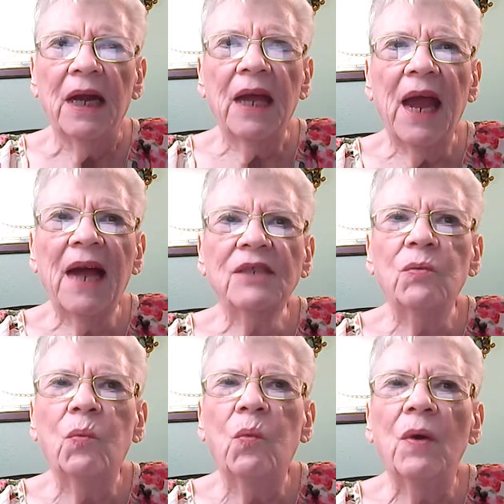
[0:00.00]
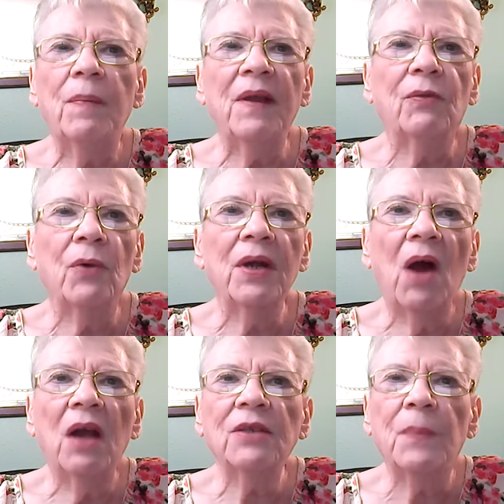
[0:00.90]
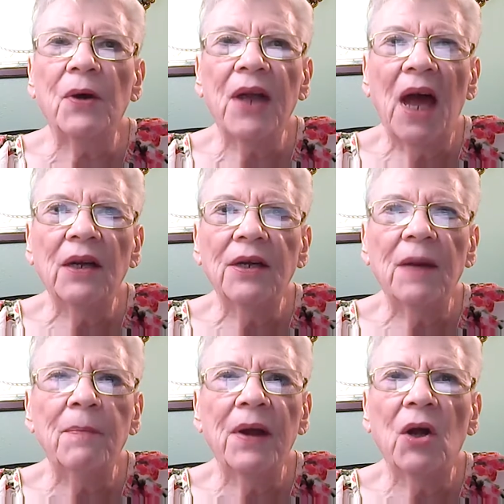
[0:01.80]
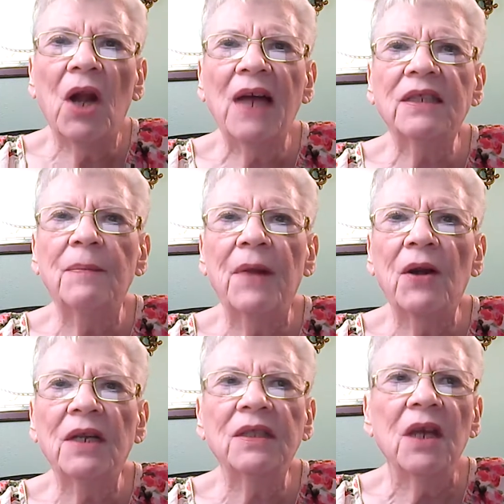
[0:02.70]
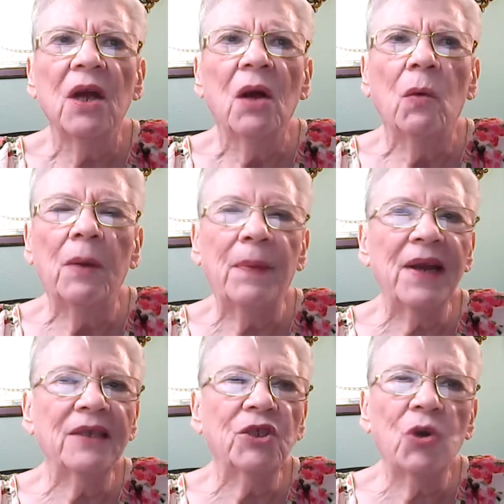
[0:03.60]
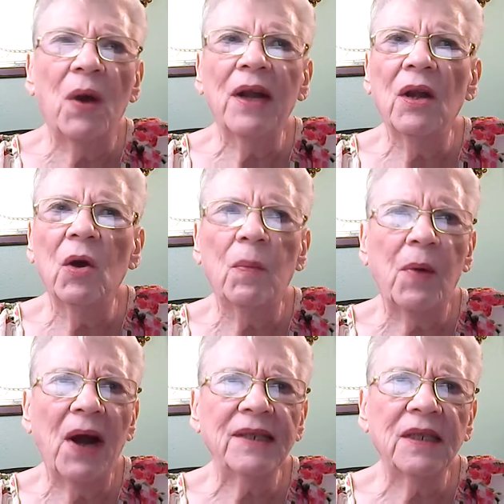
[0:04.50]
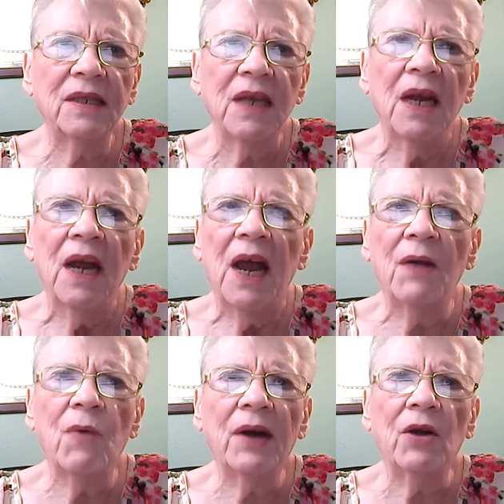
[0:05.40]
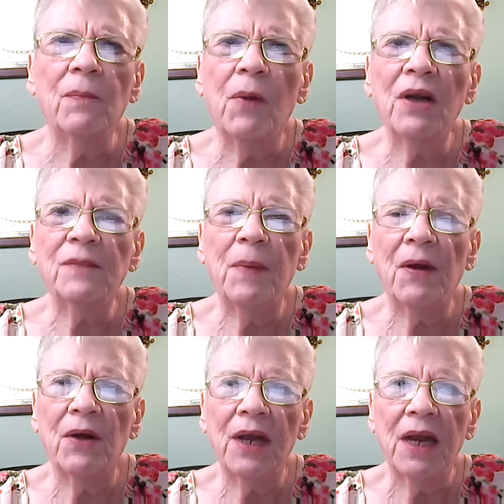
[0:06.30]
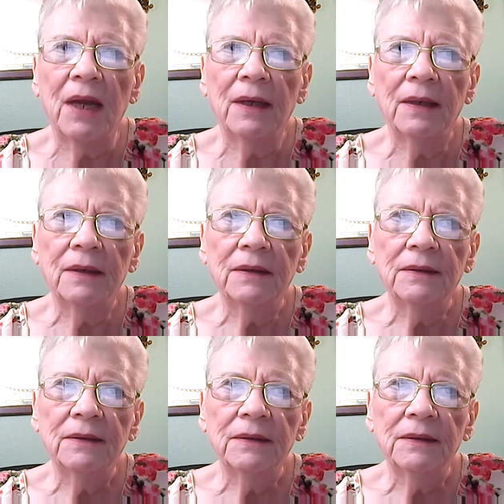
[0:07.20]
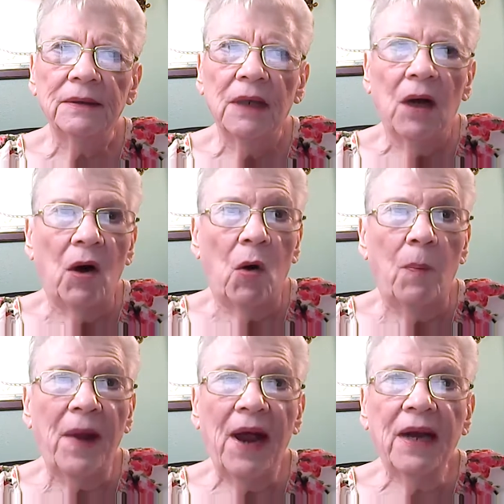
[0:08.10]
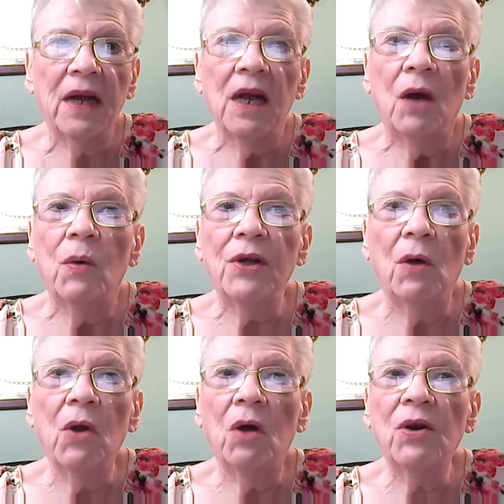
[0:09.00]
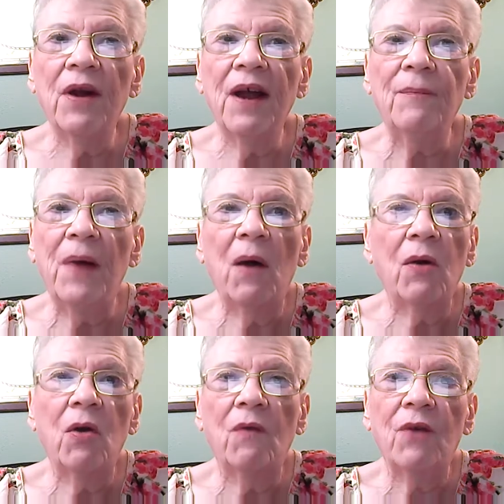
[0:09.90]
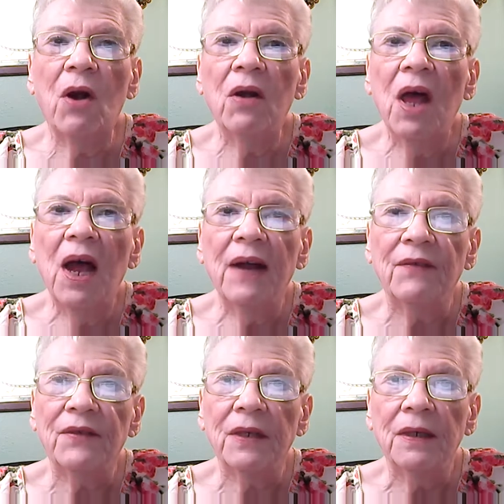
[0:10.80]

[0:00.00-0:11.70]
Gas would be $3 per gallon, and middle-class Americans would be enjoying low prices and record prosperity. OPEC would no longer have power over our lives.